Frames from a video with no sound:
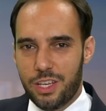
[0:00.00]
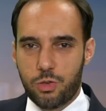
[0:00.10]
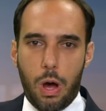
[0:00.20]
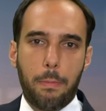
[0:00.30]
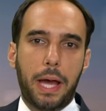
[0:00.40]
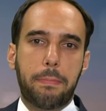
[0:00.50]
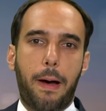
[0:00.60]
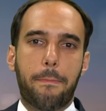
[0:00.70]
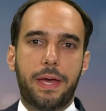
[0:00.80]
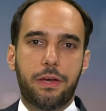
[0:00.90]
So while Mike
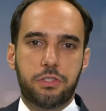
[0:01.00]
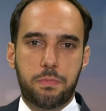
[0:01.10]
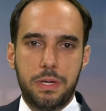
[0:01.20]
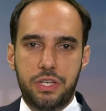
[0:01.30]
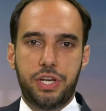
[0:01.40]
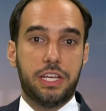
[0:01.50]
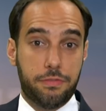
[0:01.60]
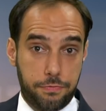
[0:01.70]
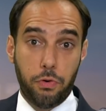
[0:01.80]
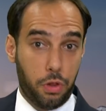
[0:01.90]
Pompeo's speech
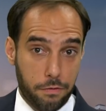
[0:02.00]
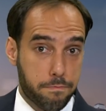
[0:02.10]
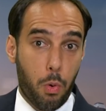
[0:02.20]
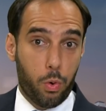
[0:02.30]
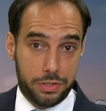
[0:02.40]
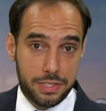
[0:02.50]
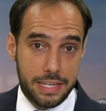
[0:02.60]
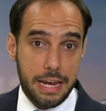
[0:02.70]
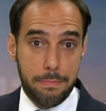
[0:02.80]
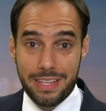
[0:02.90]
is full of bold
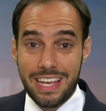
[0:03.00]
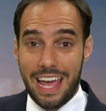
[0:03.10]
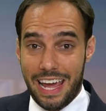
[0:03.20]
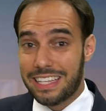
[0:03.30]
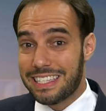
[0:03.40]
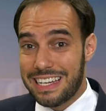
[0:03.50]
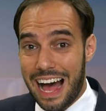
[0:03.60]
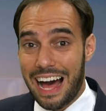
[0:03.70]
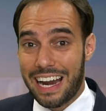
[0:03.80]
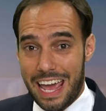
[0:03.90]
statements, it's
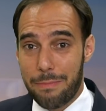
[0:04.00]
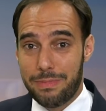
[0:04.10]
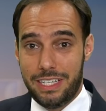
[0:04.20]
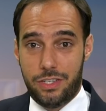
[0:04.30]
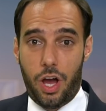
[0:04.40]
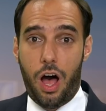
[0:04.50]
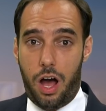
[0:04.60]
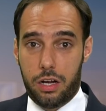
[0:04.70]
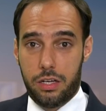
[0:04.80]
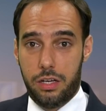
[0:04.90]
not empty
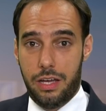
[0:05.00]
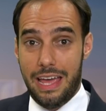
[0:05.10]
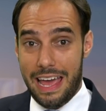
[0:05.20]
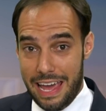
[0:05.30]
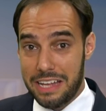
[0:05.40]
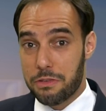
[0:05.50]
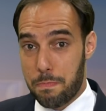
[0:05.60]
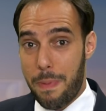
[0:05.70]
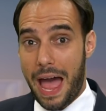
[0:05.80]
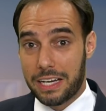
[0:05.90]
talk. It's
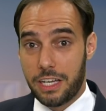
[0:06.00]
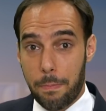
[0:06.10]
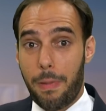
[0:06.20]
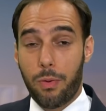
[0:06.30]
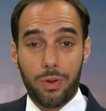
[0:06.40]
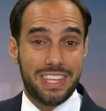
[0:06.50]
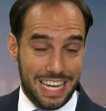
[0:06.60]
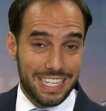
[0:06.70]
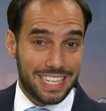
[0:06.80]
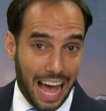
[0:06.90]
backed up by what
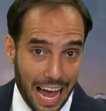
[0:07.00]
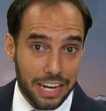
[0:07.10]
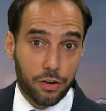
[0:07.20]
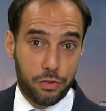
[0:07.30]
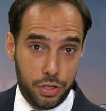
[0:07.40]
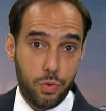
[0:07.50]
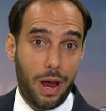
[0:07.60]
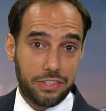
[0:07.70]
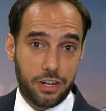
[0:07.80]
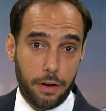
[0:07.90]
the entire
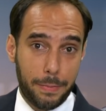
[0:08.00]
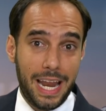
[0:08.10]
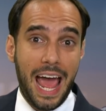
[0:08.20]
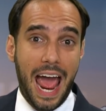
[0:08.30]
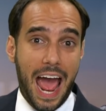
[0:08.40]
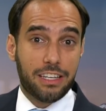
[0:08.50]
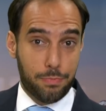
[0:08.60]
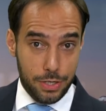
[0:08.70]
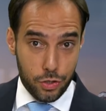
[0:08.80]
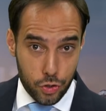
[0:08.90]
U.S. government has
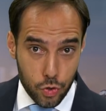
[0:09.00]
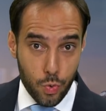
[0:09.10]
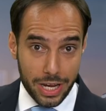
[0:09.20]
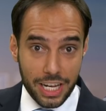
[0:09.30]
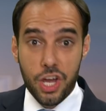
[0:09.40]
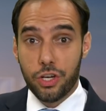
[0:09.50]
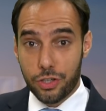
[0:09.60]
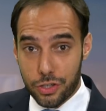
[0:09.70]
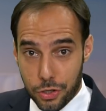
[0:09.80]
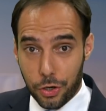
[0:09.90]
been doing
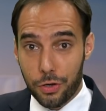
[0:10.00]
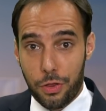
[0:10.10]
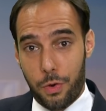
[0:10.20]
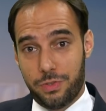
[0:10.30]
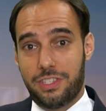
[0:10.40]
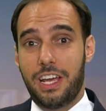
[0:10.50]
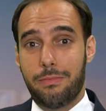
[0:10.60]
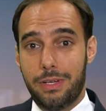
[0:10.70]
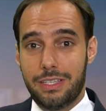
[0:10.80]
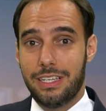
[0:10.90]
to turn those
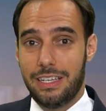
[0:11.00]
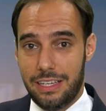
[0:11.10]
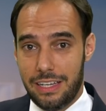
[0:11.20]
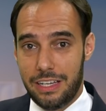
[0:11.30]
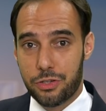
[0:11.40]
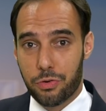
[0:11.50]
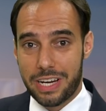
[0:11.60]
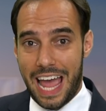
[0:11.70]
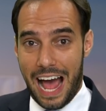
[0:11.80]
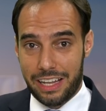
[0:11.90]
statements into
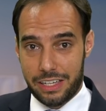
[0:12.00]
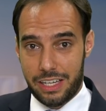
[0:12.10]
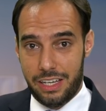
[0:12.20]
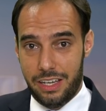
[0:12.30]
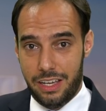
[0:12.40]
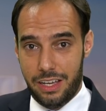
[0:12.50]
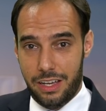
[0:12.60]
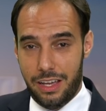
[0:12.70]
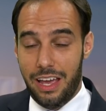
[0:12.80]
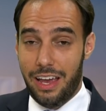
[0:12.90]
reality.
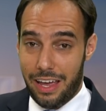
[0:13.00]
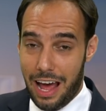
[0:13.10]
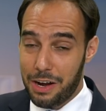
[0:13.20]
And